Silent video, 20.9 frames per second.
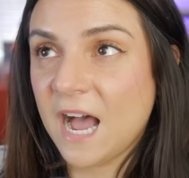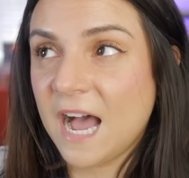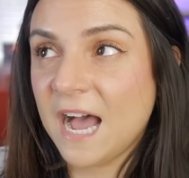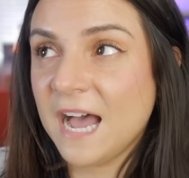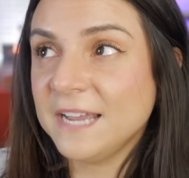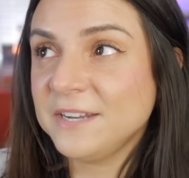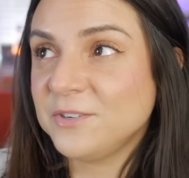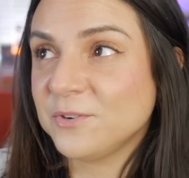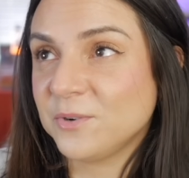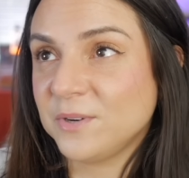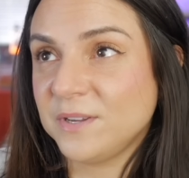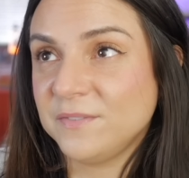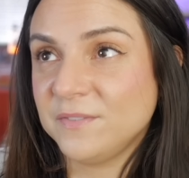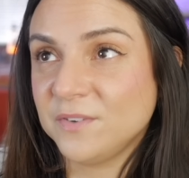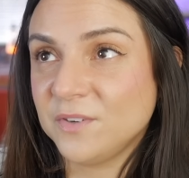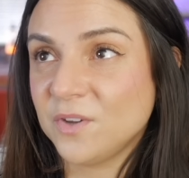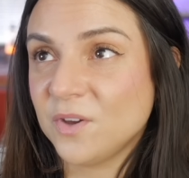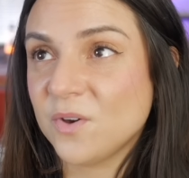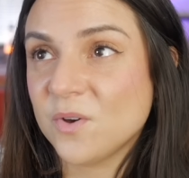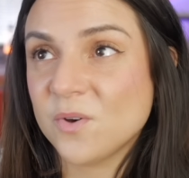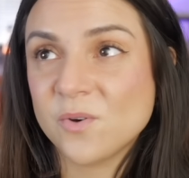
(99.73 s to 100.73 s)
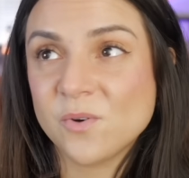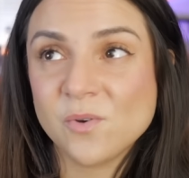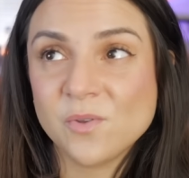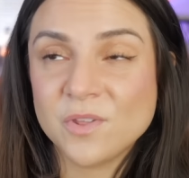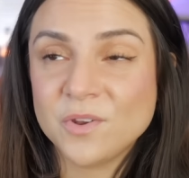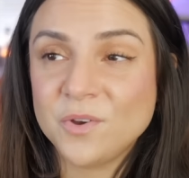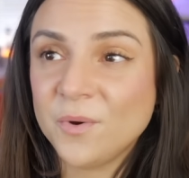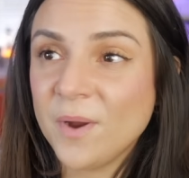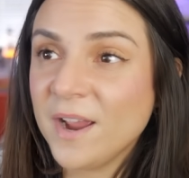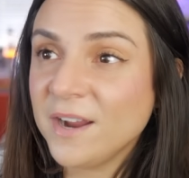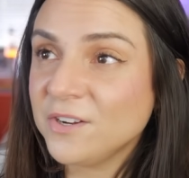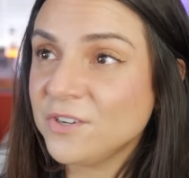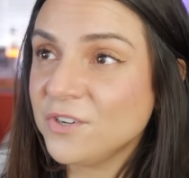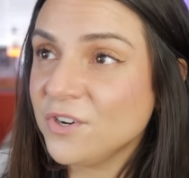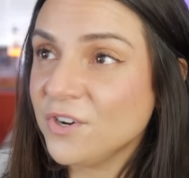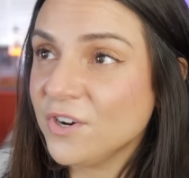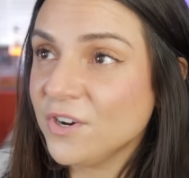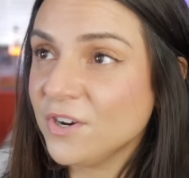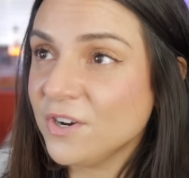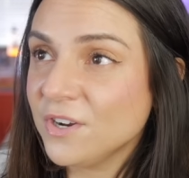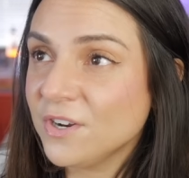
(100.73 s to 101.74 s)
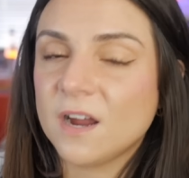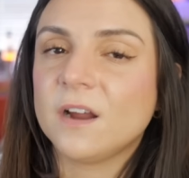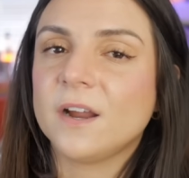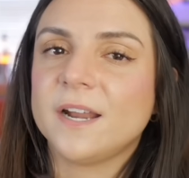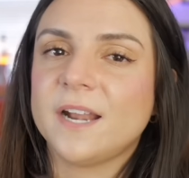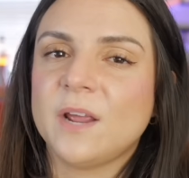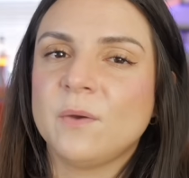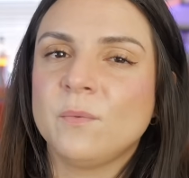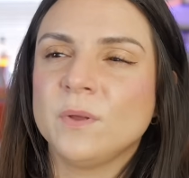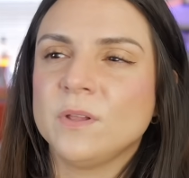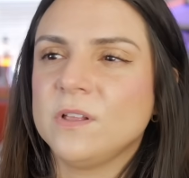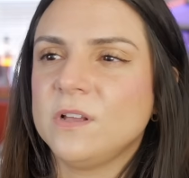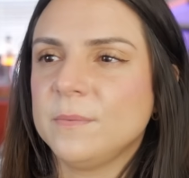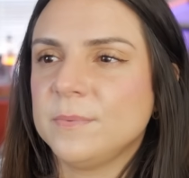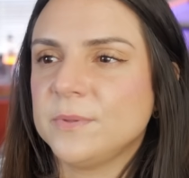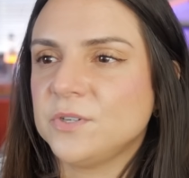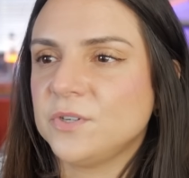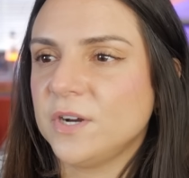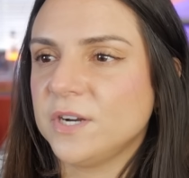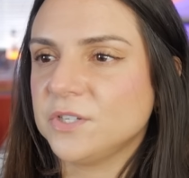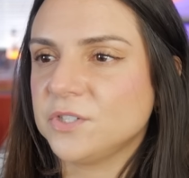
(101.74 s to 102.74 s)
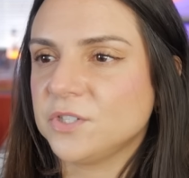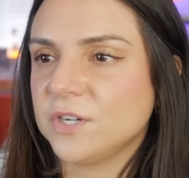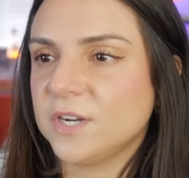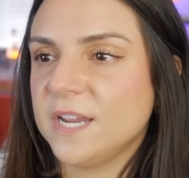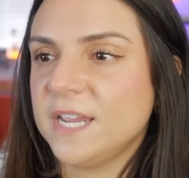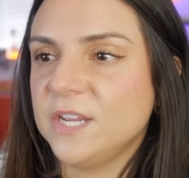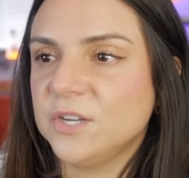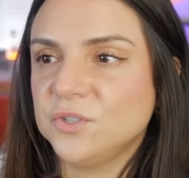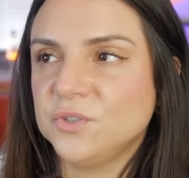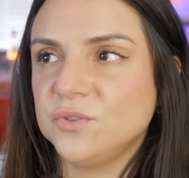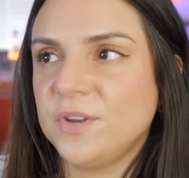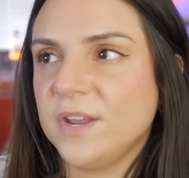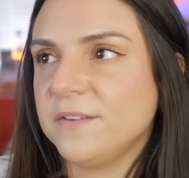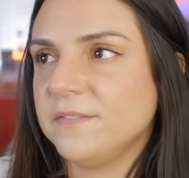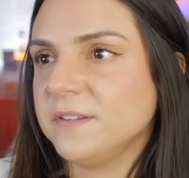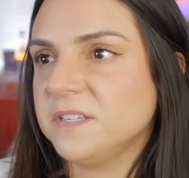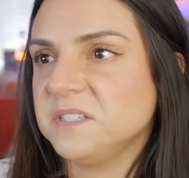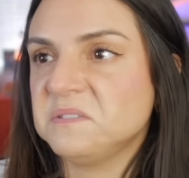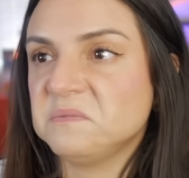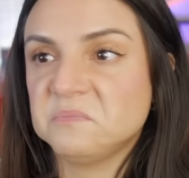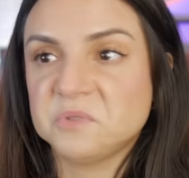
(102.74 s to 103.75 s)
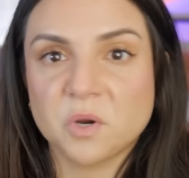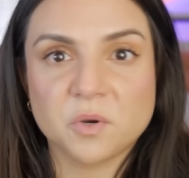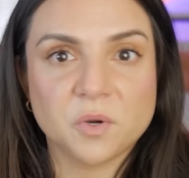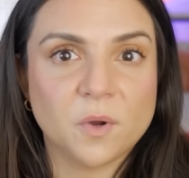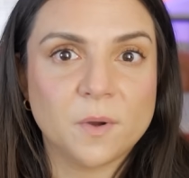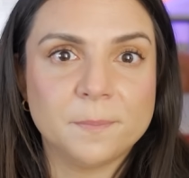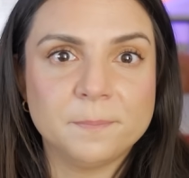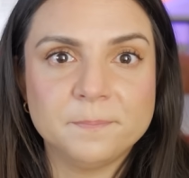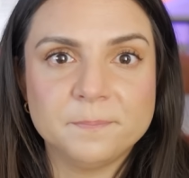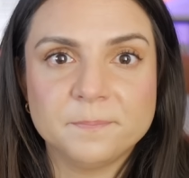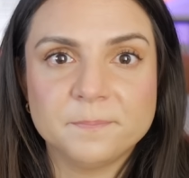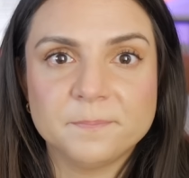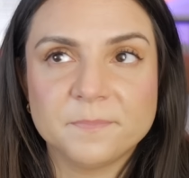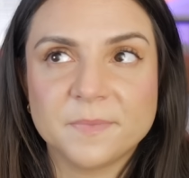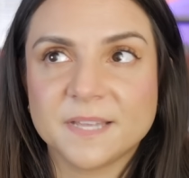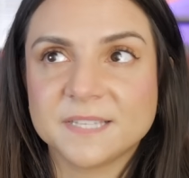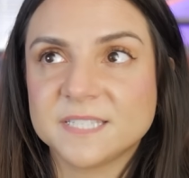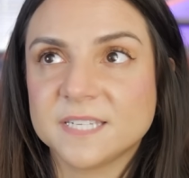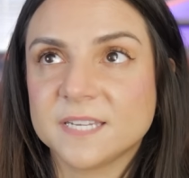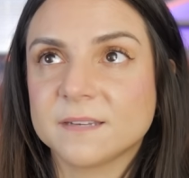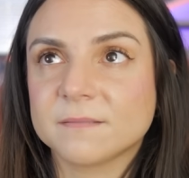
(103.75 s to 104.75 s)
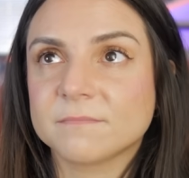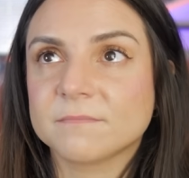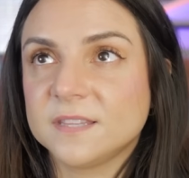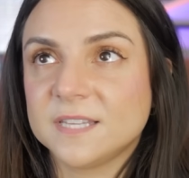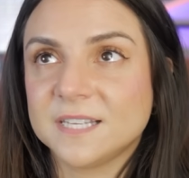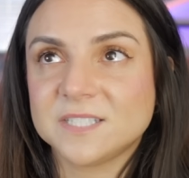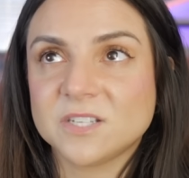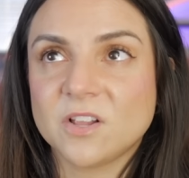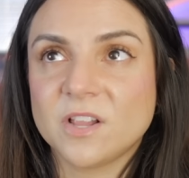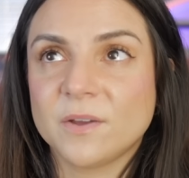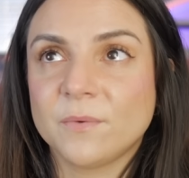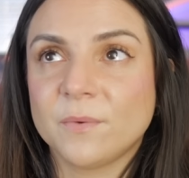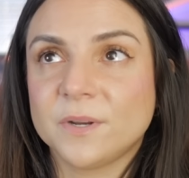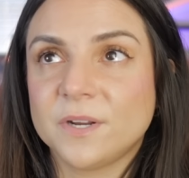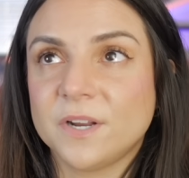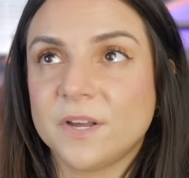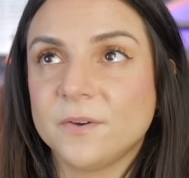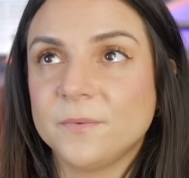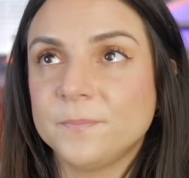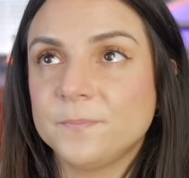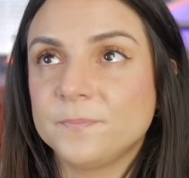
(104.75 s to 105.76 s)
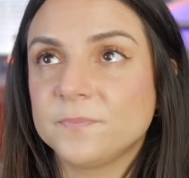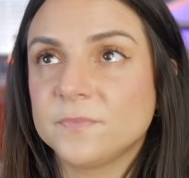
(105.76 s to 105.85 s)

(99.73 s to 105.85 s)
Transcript: I don't even know the director. All right, I will look up the director. Andrew Davis, don't know him. That's it. That's all I want to know.